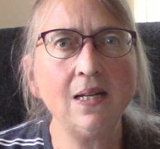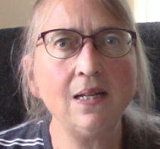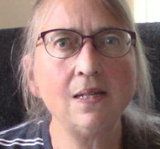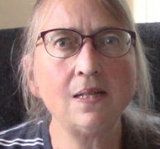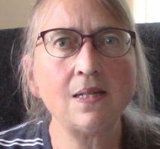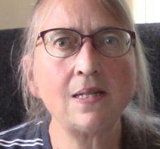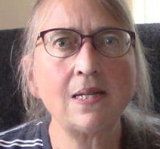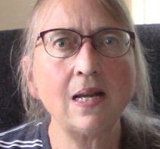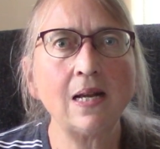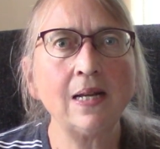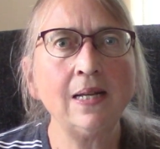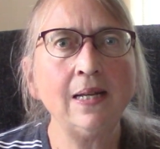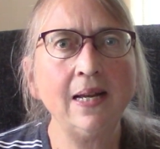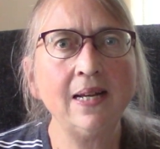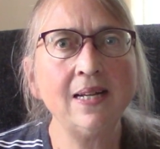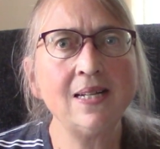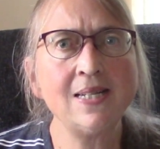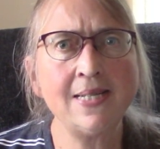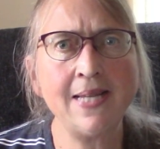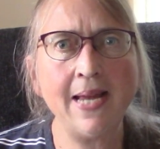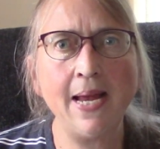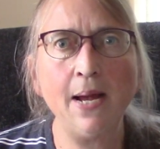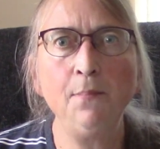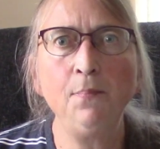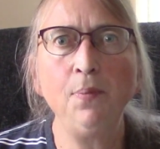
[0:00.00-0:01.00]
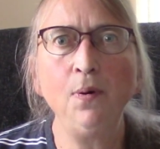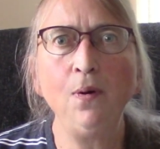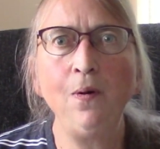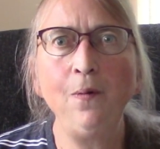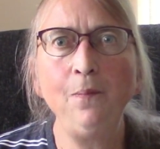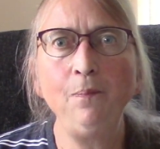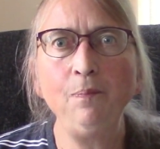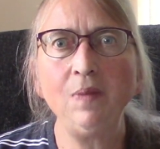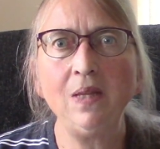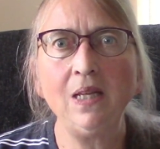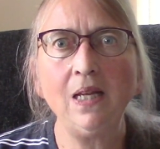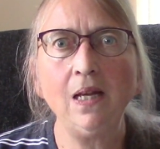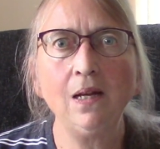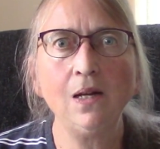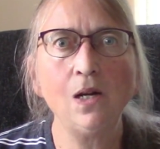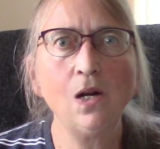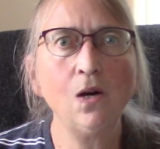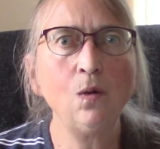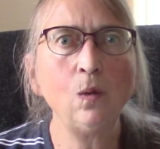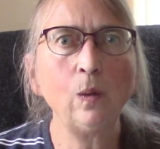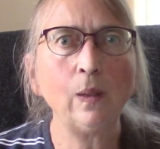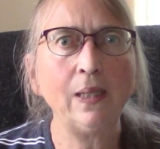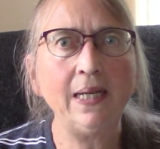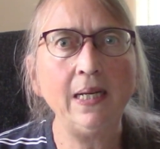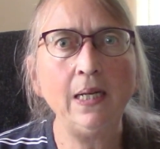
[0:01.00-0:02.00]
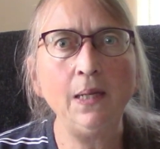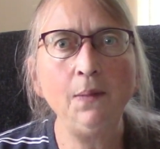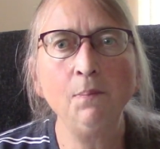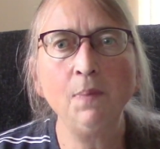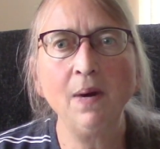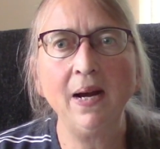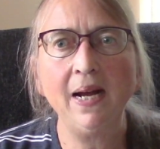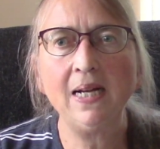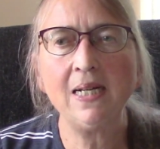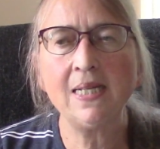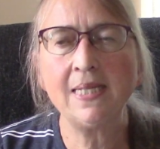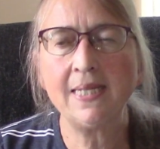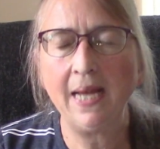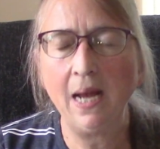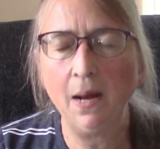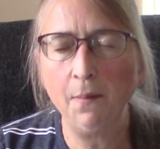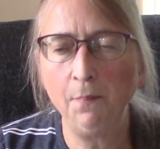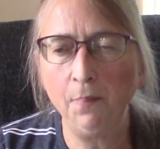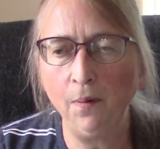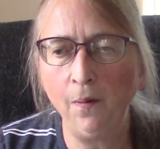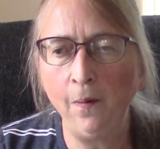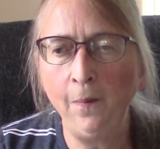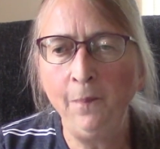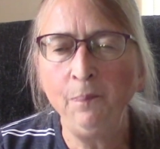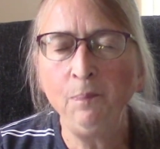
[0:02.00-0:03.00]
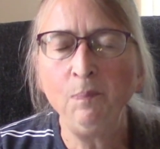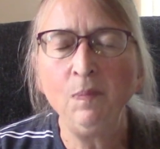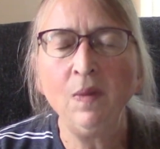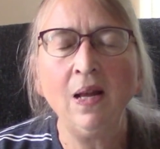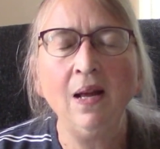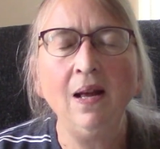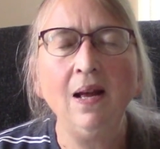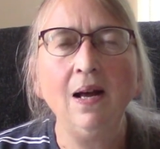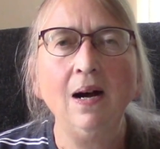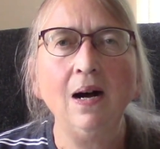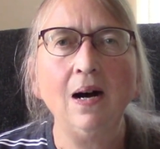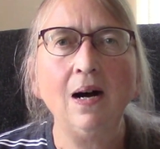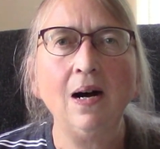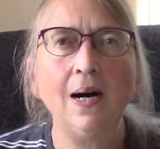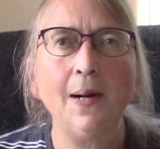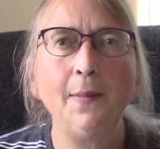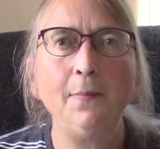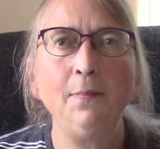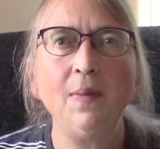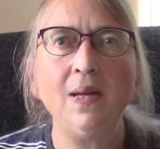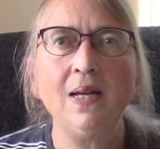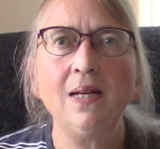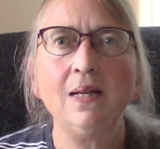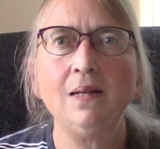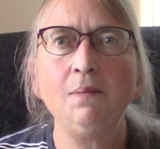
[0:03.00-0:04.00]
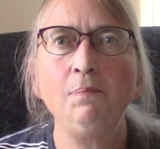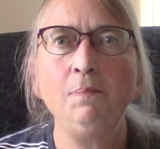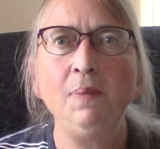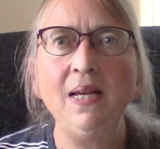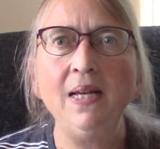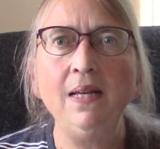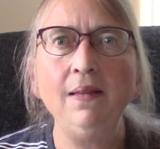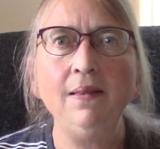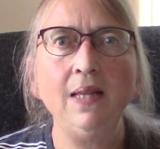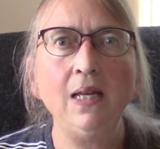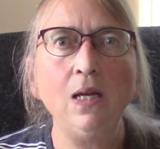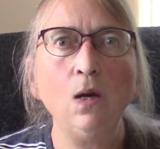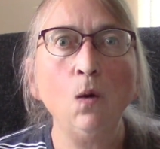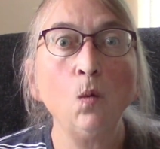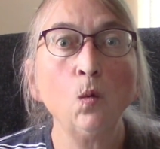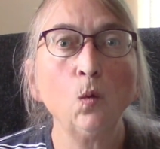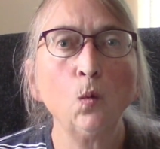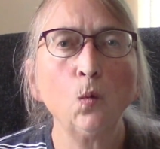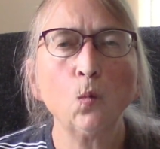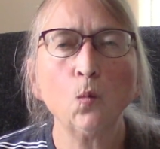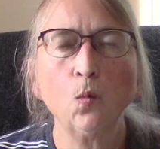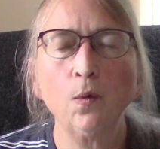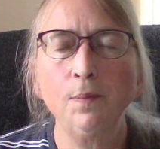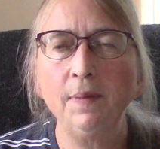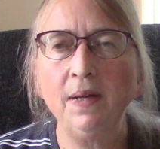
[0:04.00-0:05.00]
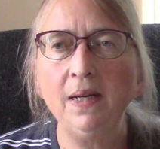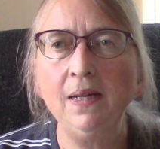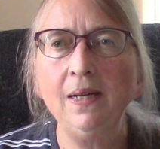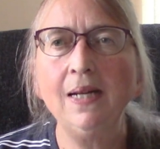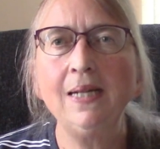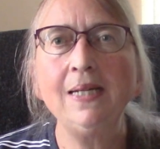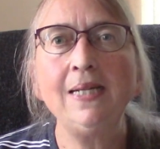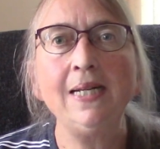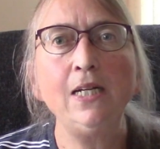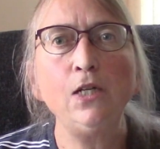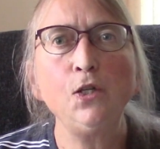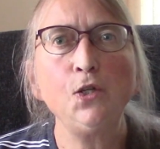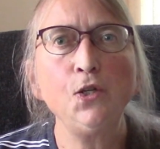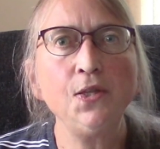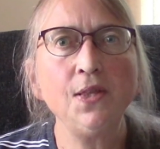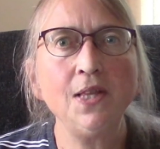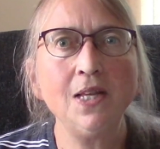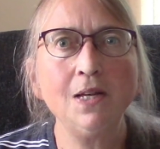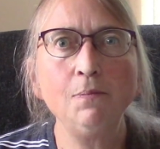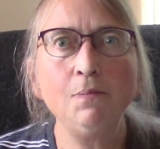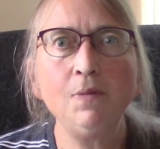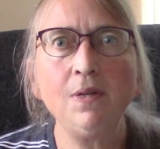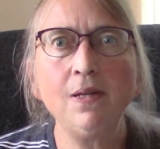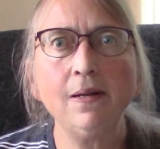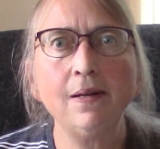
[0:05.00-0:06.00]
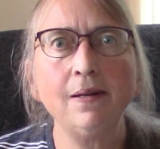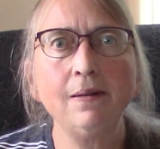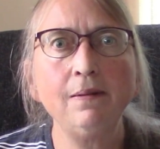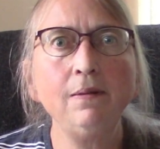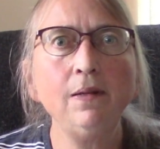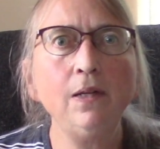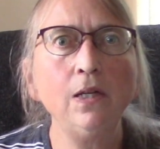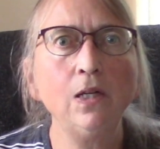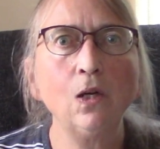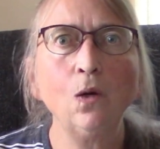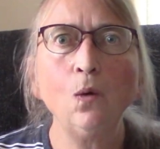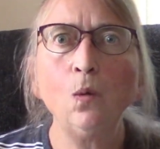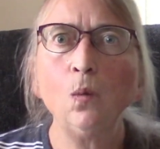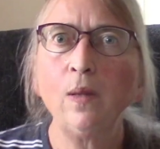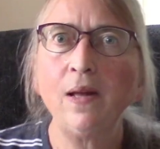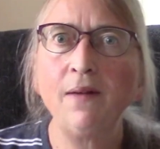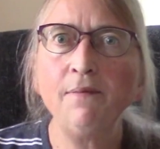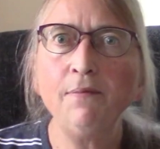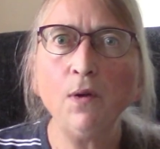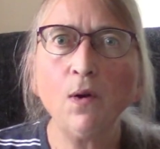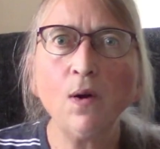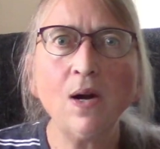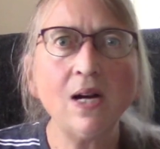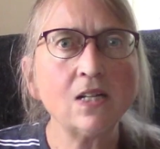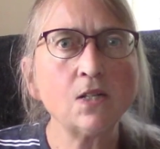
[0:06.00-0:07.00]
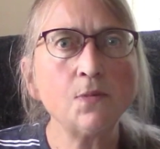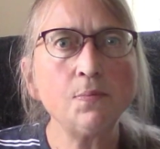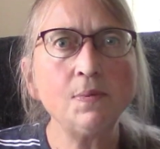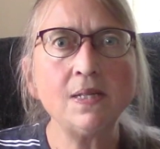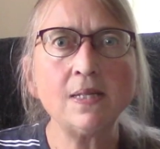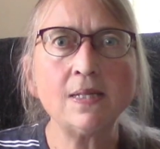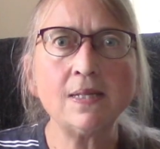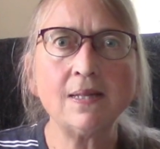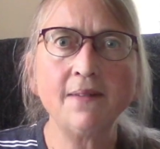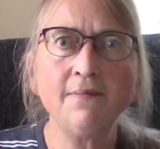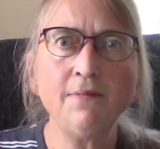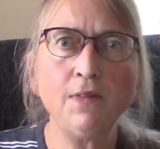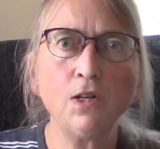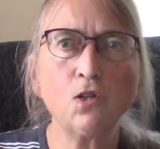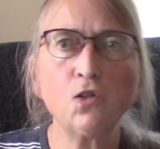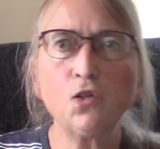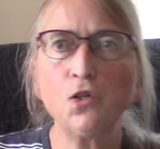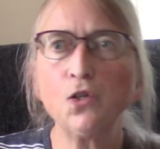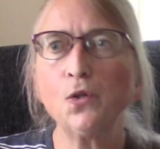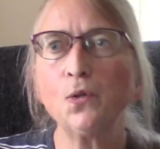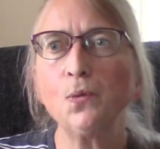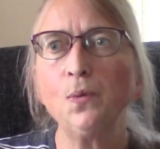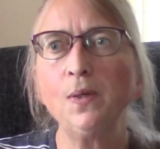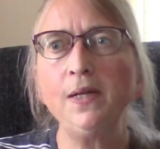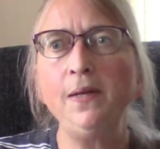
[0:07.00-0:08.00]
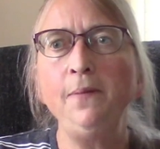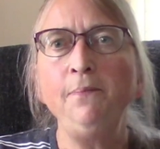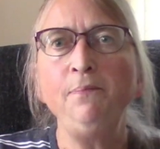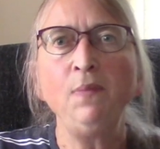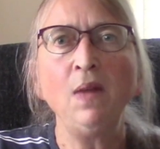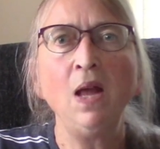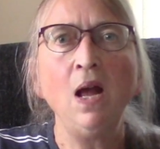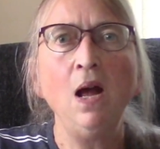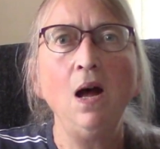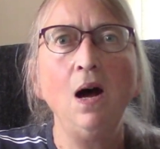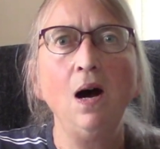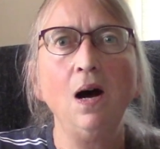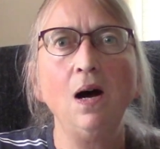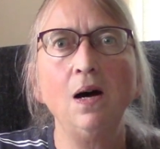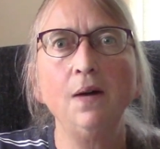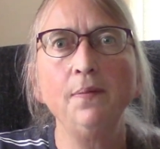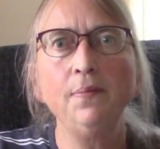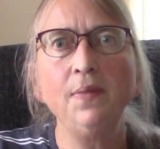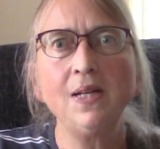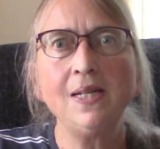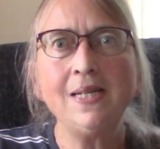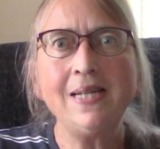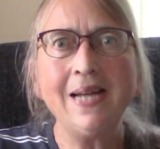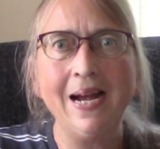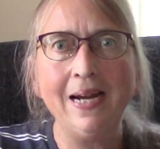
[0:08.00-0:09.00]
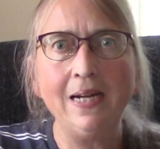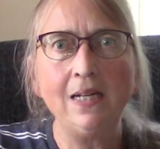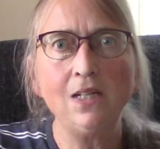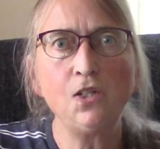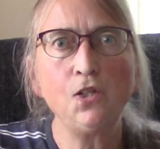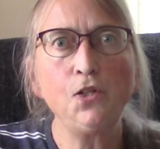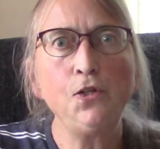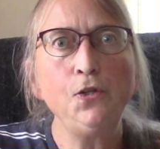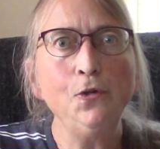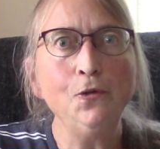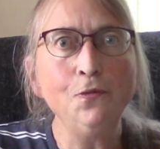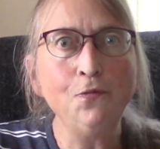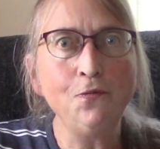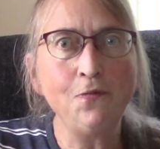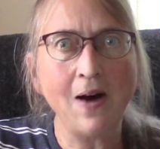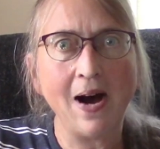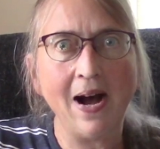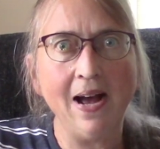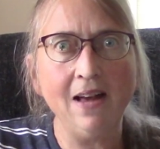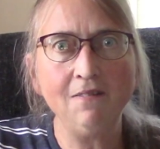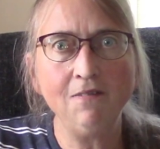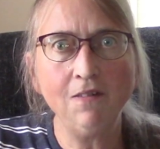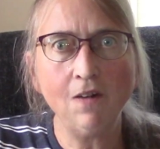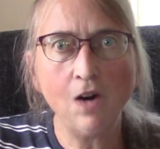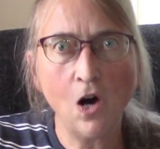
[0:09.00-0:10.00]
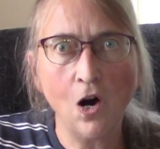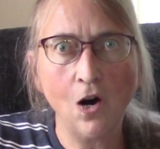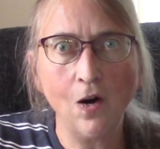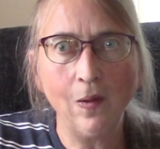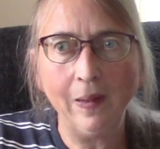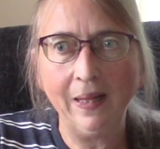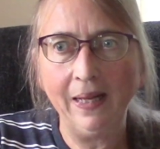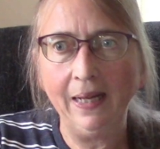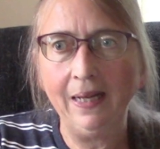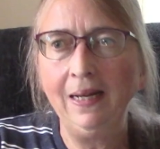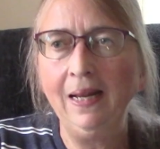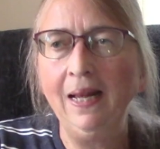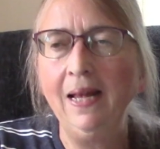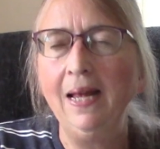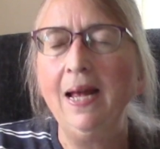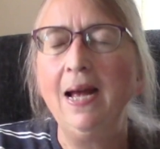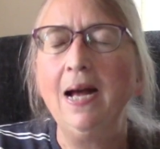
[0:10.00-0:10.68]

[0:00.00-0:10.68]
is example, you know, leading by example. Being the older woman, teaching them to, you know, love their husbands, love their children, the Titus 2:5 calling.